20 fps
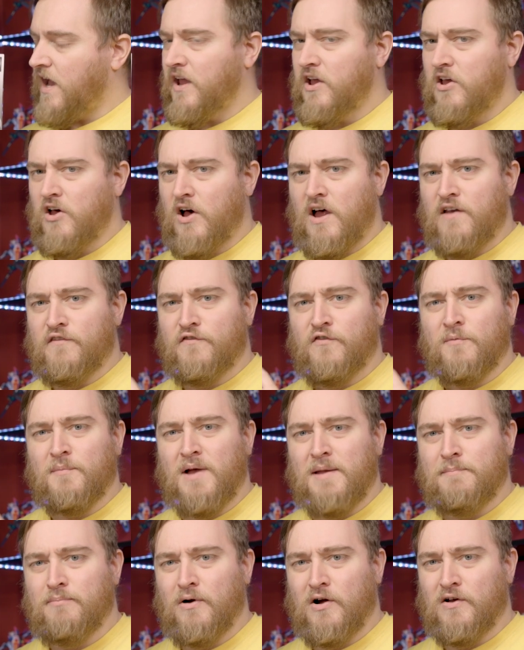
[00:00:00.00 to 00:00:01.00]
I got for
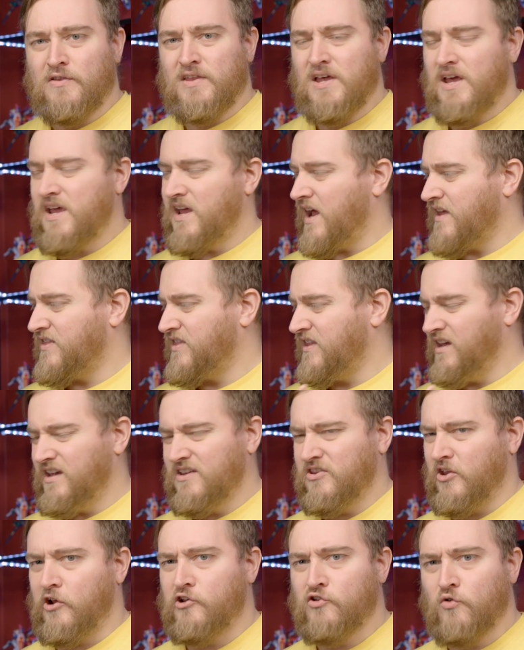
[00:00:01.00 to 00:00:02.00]
my birthday, I think
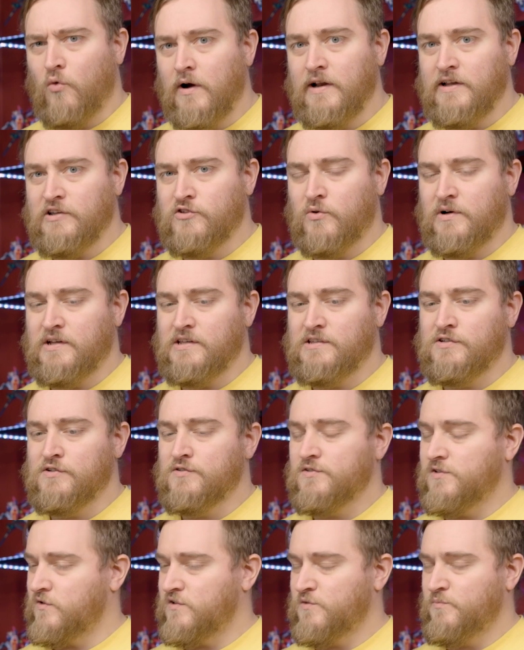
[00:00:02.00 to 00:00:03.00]
in like
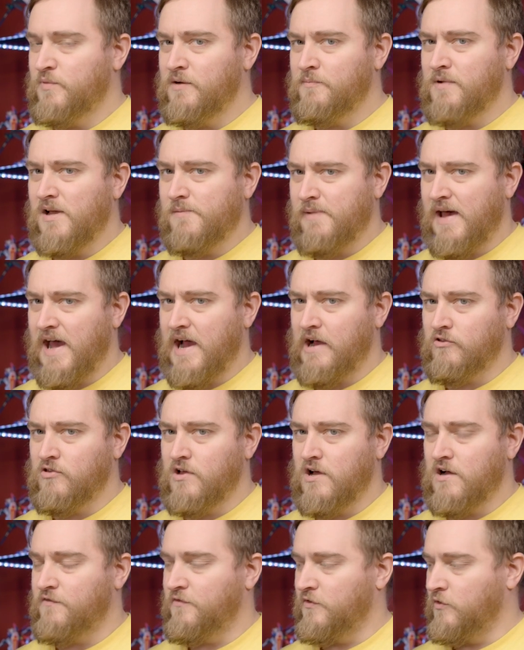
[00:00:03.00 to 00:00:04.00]
2022, so it's been in my
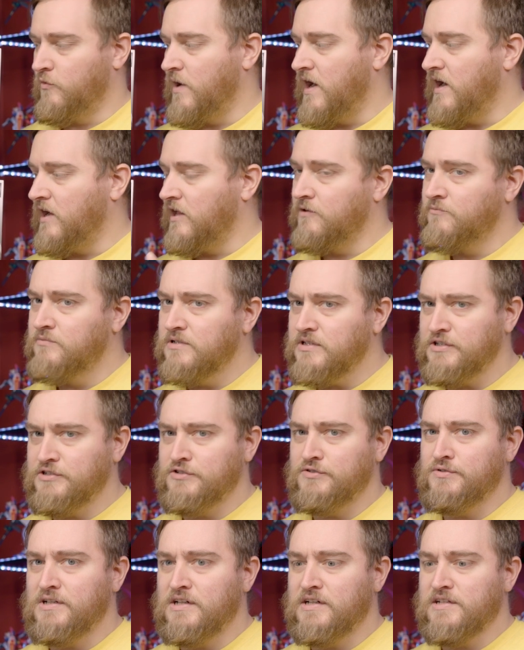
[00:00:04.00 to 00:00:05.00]
backlog for a while. I really
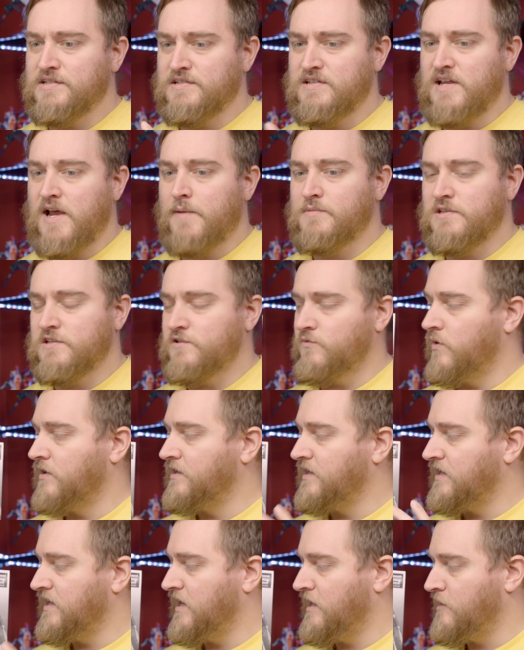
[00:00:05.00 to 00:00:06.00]
do need to snap this
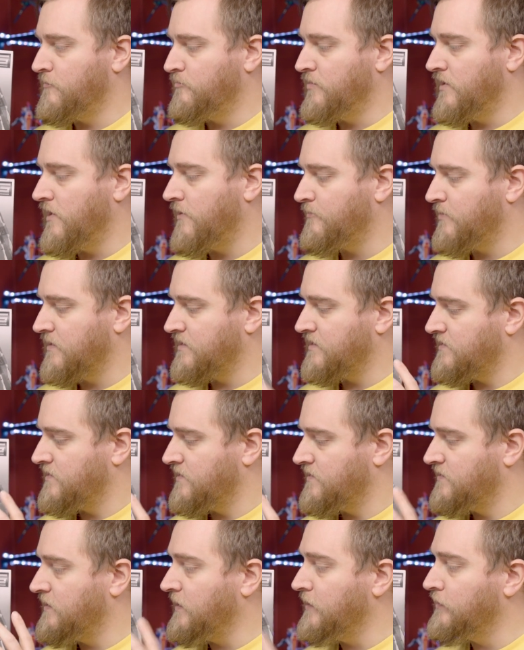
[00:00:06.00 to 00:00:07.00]
one and get it built. But this
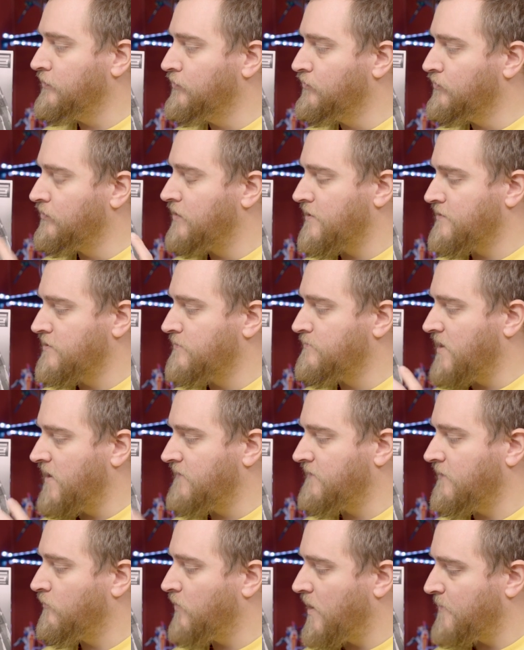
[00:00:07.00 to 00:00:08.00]
is the new Gundam
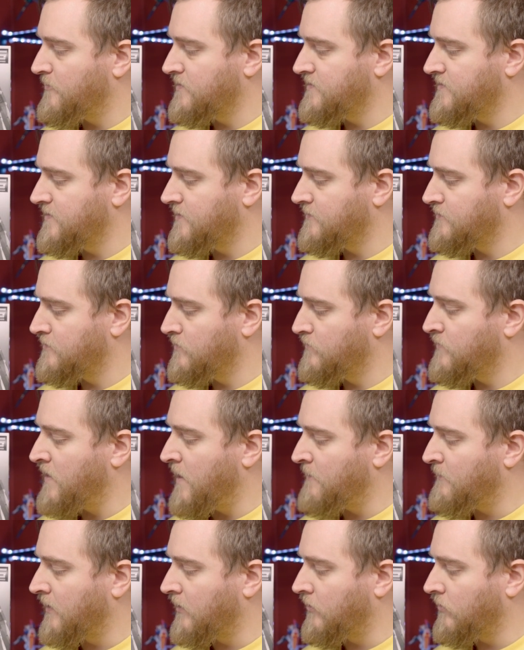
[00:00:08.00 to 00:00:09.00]
heavy weapon system
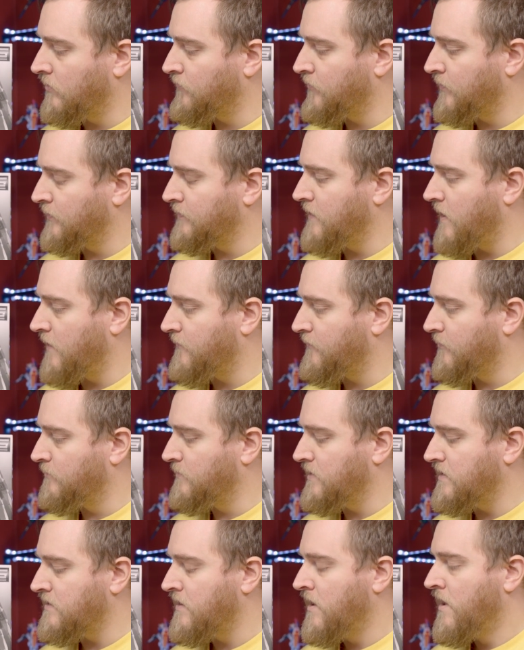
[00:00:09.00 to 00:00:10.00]
that my girlfriend got for
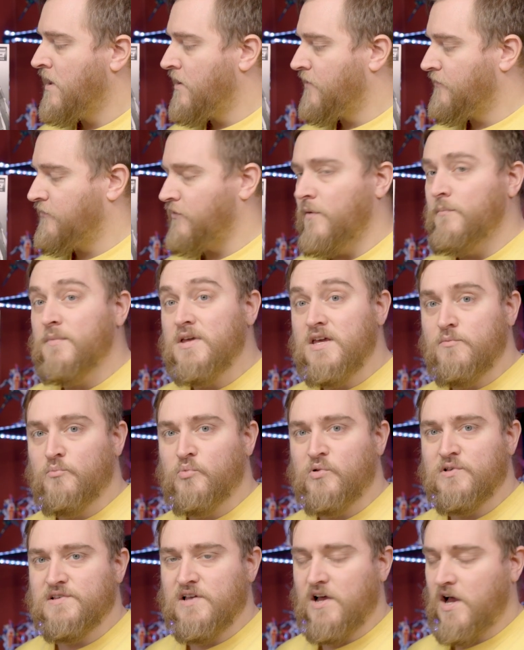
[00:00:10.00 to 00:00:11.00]
me from
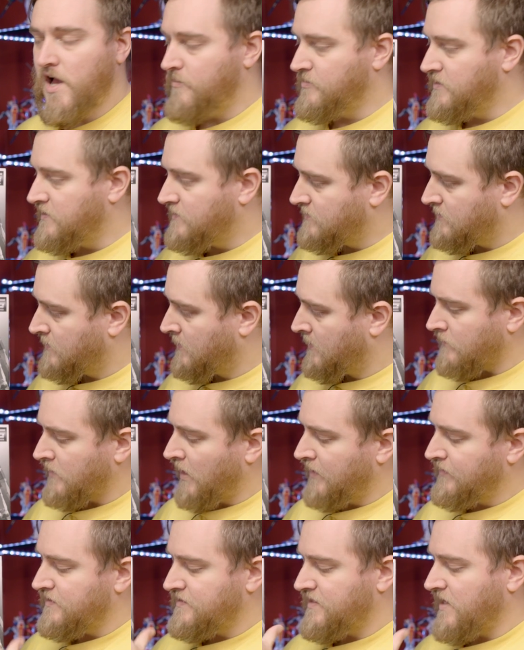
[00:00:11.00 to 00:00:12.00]
Impulse Hobbies.
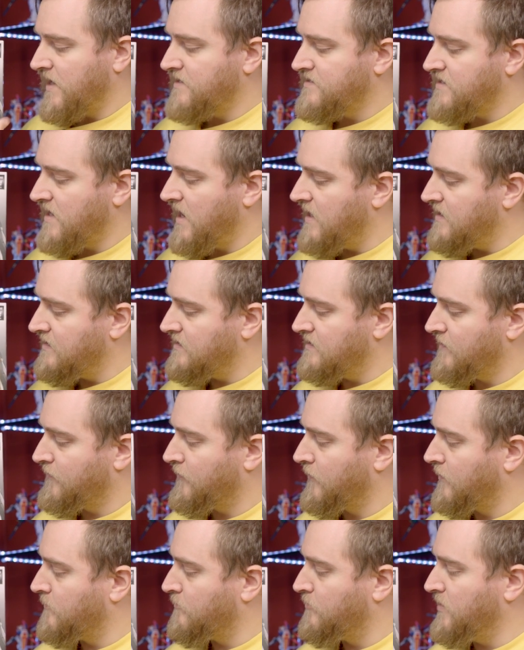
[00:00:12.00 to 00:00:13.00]
This has a
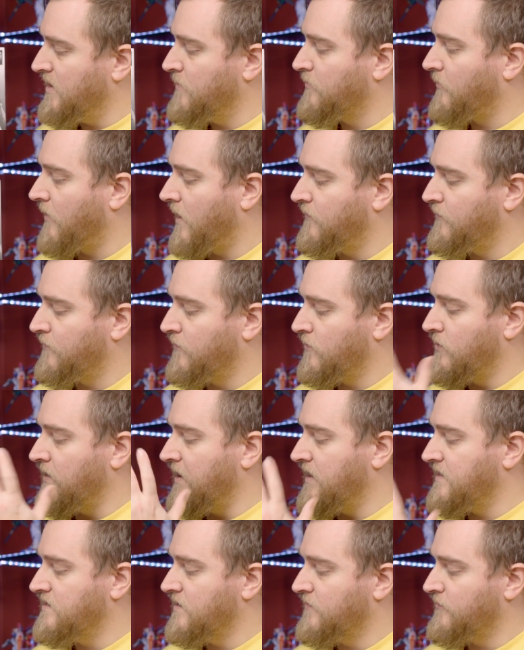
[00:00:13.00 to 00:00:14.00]
different beam rifle,
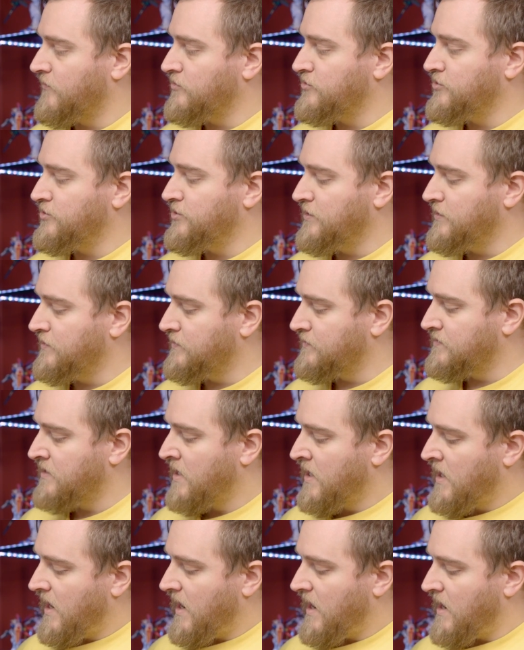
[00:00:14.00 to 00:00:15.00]
a different shield,
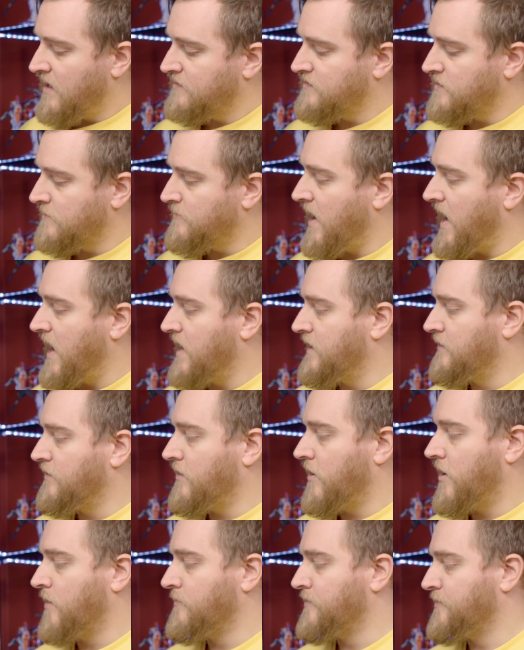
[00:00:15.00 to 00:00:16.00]
and some added
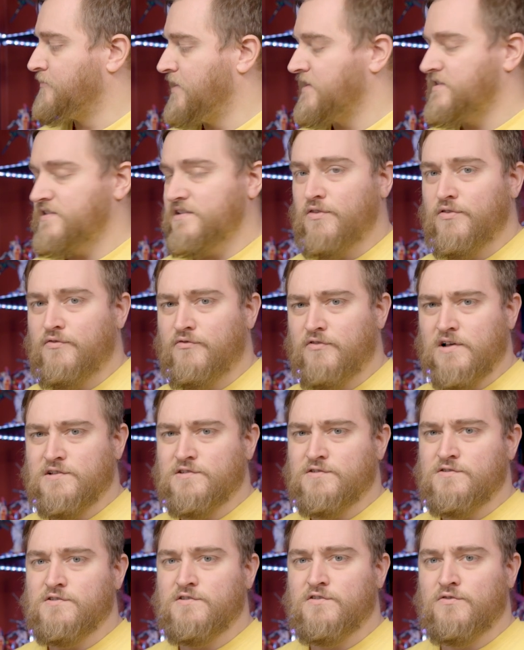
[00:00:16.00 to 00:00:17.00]
armor bits and
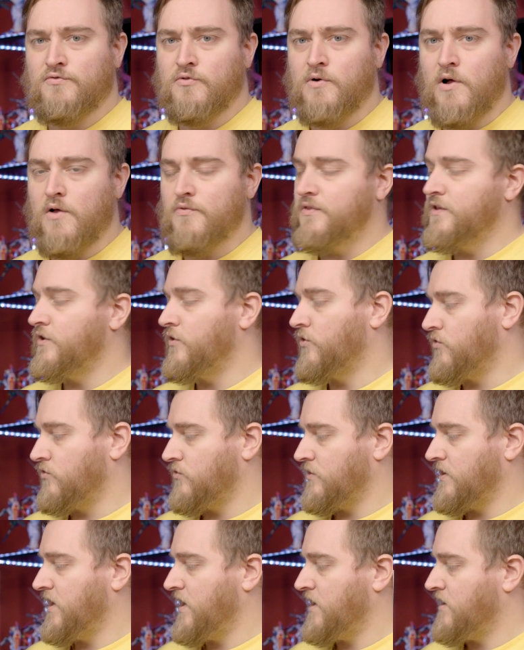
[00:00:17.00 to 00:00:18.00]
thrusters throughout the
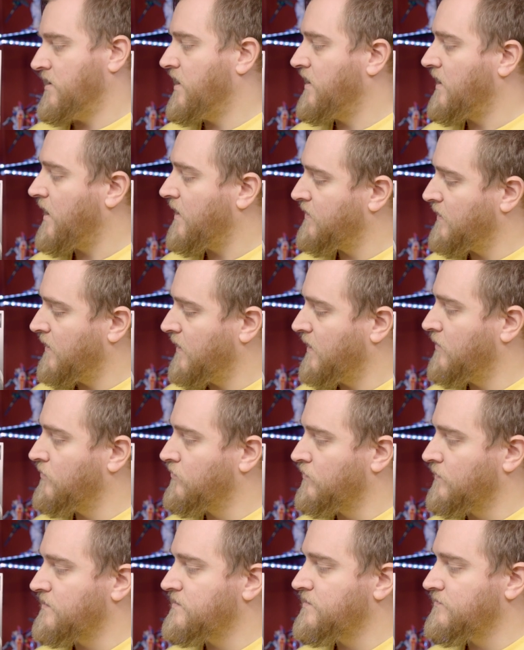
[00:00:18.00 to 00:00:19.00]
whole kit, and I think
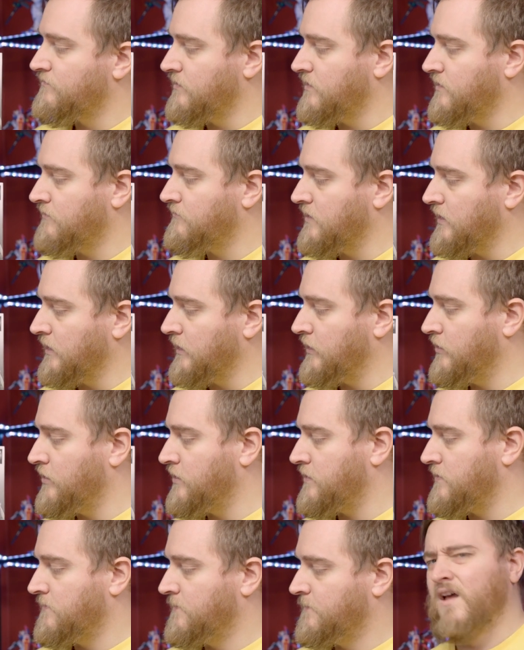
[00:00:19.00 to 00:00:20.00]
it looks really, really good.